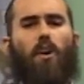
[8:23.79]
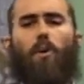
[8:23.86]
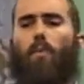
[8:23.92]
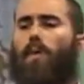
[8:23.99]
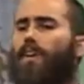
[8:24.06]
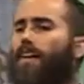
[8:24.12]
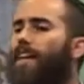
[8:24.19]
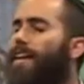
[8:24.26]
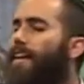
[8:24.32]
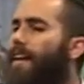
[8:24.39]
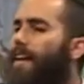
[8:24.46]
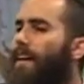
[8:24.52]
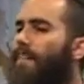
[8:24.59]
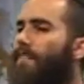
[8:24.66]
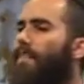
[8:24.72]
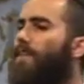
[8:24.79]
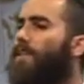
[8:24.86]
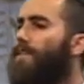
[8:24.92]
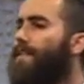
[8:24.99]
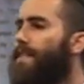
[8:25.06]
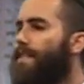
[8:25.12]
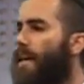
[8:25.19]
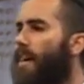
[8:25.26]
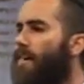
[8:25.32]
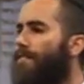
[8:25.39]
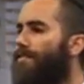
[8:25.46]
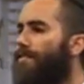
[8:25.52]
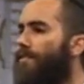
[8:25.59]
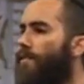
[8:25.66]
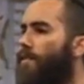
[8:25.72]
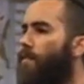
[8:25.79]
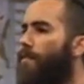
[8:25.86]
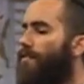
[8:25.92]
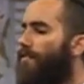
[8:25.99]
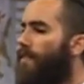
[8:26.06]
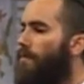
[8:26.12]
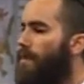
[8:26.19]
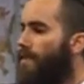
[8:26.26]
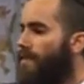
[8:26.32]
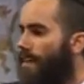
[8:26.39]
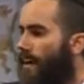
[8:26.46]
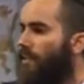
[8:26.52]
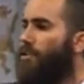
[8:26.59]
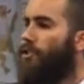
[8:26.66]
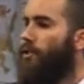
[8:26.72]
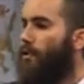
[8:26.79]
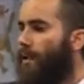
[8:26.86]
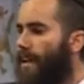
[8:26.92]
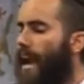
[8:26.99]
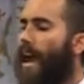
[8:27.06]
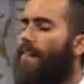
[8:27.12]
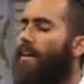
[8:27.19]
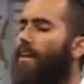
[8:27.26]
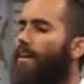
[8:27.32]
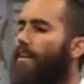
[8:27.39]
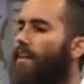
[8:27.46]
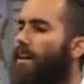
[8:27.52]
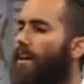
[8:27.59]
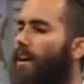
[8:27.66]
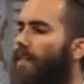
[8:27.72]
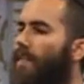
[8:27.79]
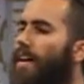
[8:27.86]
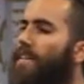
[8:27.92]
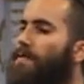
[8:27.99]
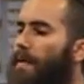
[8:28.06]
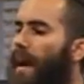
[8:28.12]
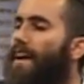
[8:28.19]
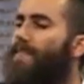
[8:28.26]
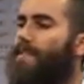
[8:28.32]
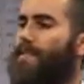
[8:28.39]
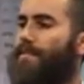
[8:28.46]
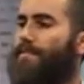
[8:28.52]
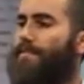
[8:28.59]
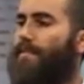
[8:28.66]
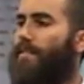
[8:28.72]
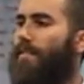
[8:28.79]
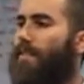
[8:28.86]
we're connecting ourselves with the potential reality that is positive.